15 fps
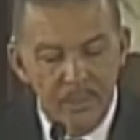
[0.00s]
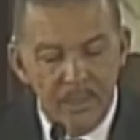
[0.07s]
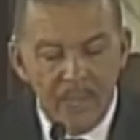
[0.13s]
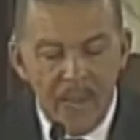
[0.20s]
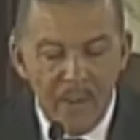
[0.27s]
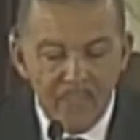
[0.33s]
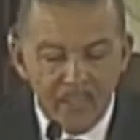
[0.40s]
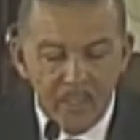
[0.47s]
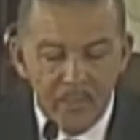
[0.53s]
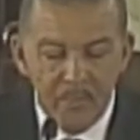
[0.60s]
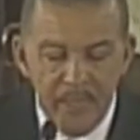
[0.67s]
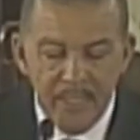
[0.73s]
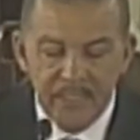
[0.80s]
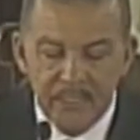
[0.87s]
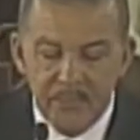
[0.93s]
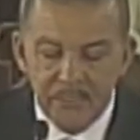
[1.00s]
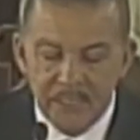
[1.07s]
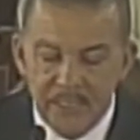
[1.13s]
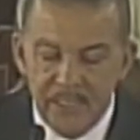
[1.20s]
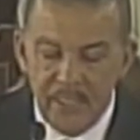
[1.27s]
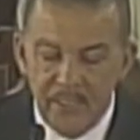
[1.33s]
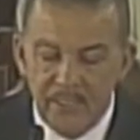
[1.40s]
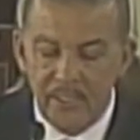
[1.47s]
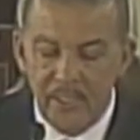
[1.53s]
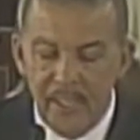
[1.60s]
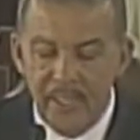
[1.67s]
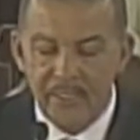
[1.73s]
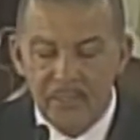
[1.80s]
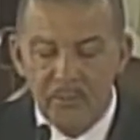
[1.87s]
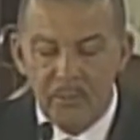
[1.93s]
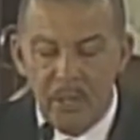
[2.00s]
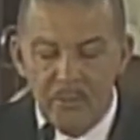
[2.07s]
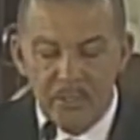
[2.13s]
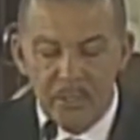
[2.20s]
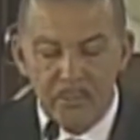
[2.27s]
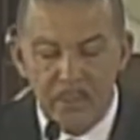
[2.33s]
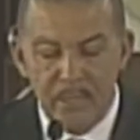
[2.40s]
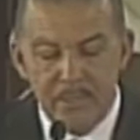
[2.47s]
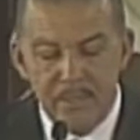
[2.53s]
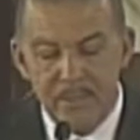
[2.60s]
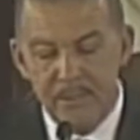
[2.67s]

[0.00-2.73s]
CARICOM heads of state and heads of government,